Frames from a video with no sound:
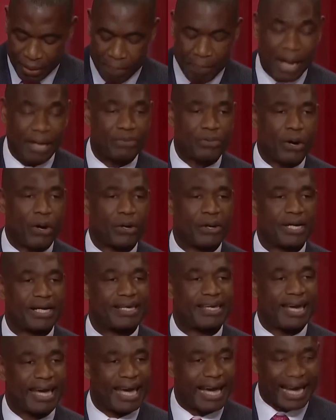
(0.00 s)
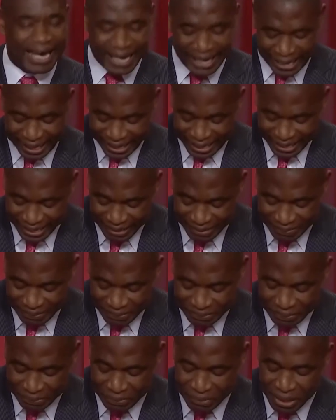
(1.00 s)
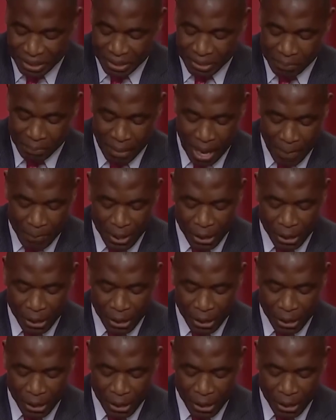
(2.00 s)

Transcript: my daughter Carrie, my